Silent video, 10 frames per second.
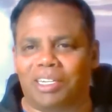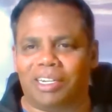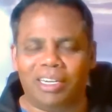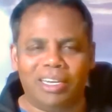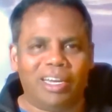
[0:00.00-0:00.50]

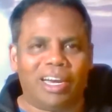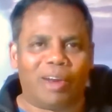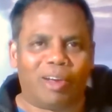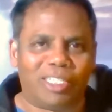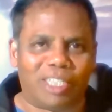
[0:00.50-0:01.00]
And
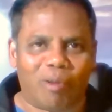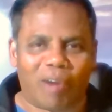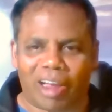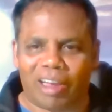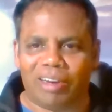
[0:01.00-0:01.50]
I sound
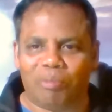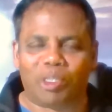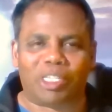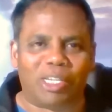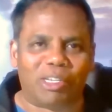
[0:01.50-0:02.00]
like a
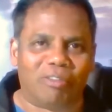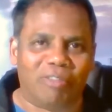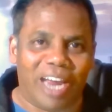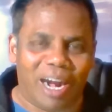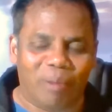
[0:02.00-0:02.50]
possessive
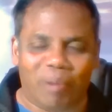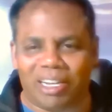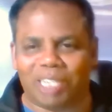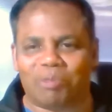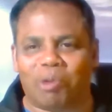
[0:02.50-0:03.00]
dad, but
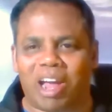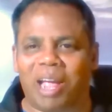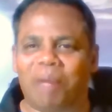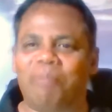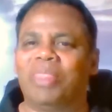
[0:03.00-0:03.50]
that's what I
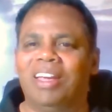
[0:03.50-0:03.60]
am.